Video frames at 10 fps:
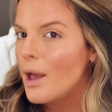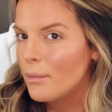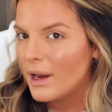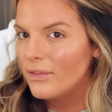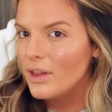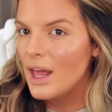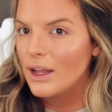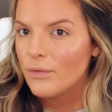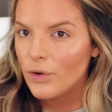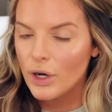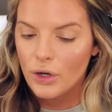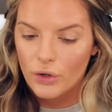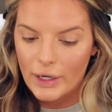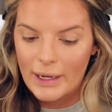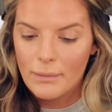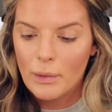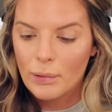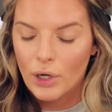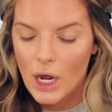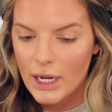but I feel like for a cream
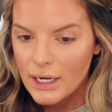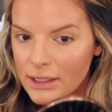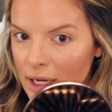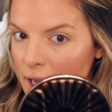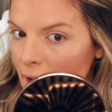product,